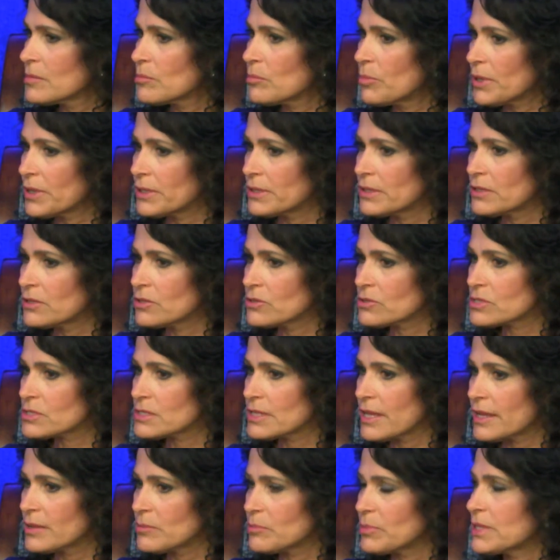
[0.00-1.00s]
But there's
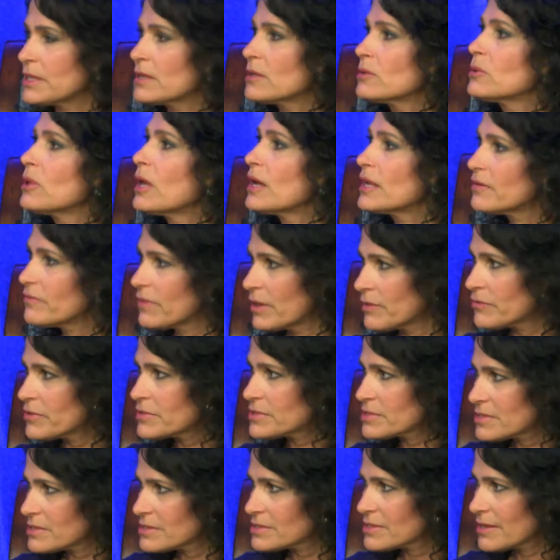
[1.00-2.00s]
not been a lot of
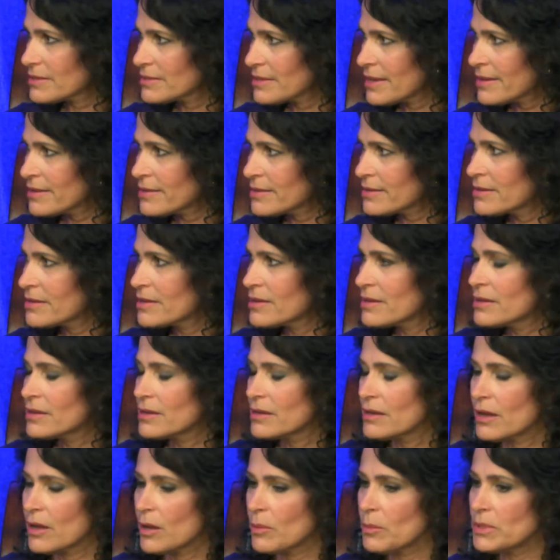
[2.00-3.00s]
emphasis on that.
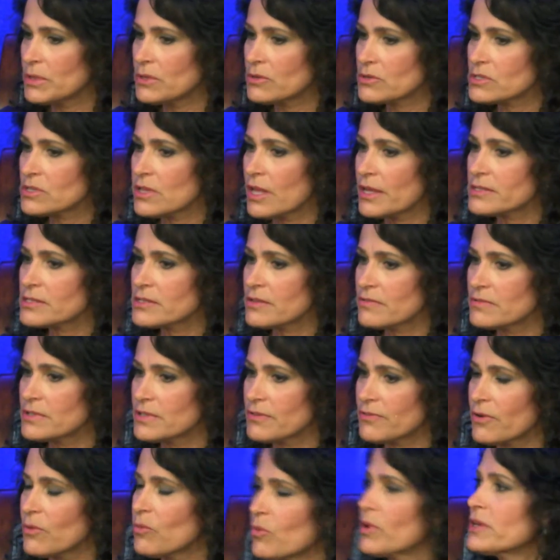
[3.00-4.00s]
And there's lots of
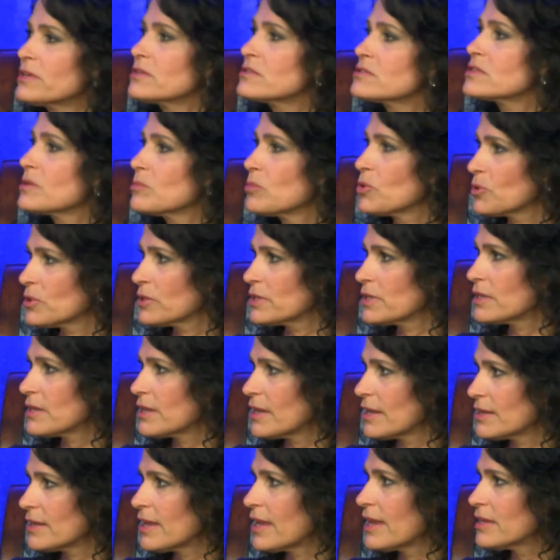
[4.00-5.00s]
different ways to bully
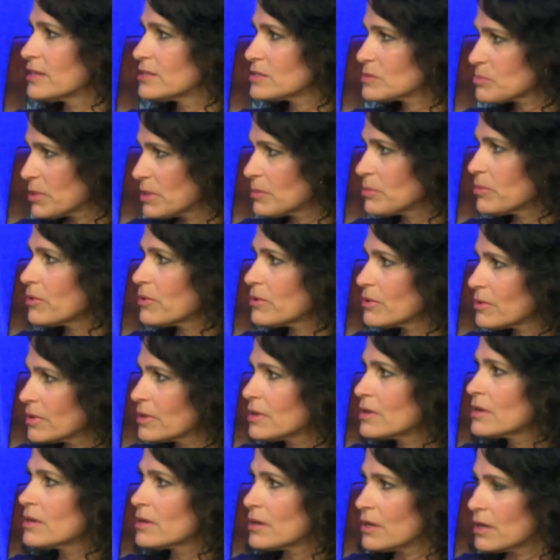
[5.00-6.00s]
and haze people.
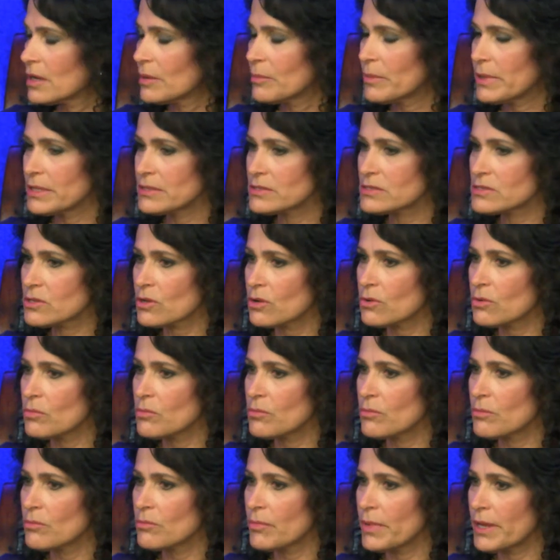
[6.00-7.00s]
And so
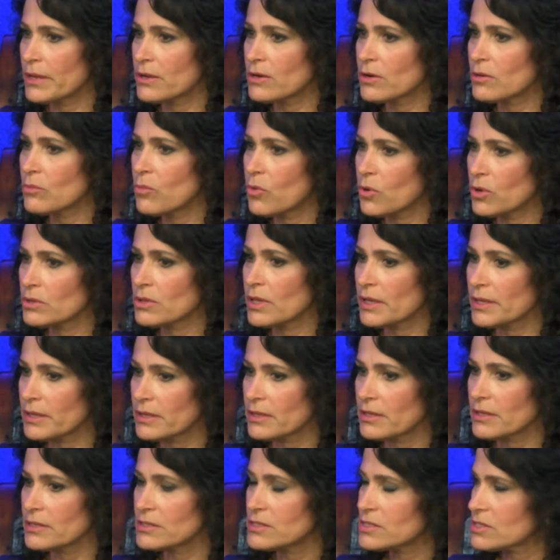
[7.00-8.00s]
men are more
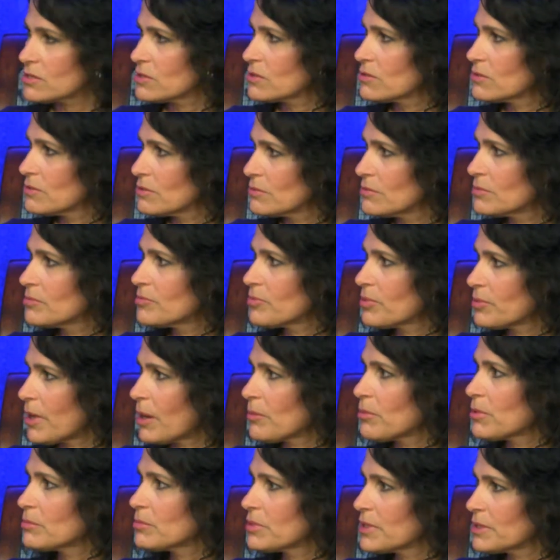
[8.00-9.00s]
likely to
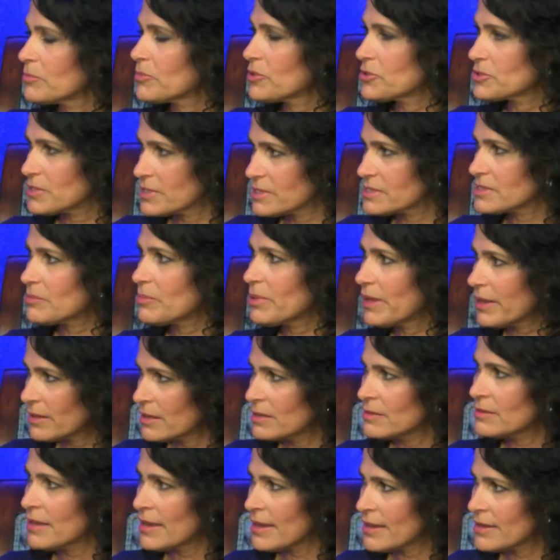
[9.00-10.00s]
probably participate
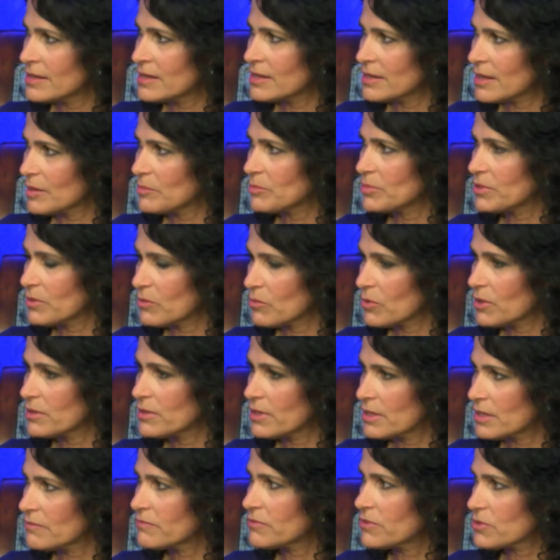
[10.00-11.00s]
in that and not be aware
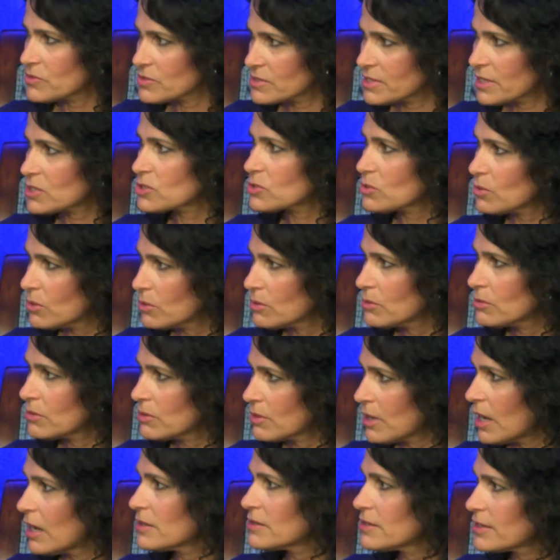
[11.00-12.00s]
that if there's sexual
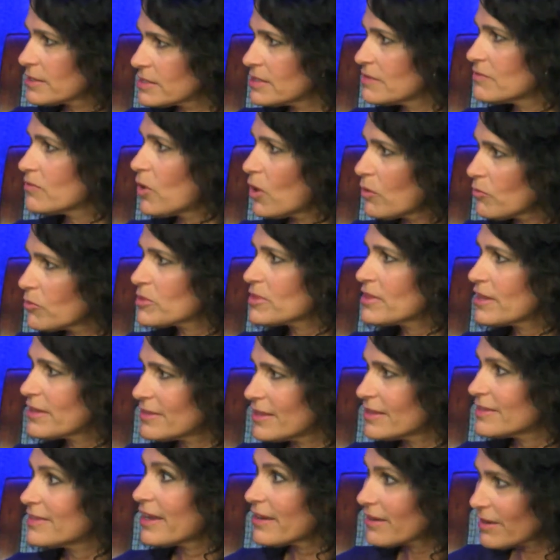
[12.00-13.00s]
conduct involved with
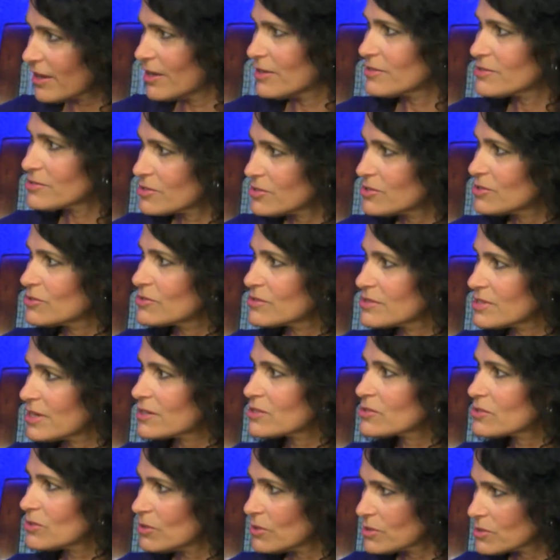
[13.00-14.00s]
that constitutes
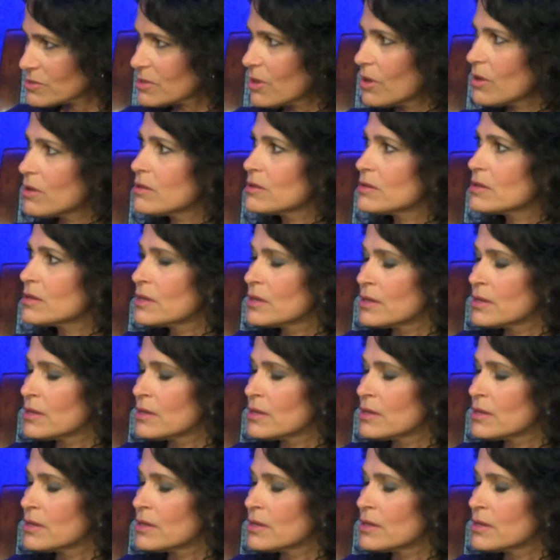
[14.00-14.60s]
sexual assault.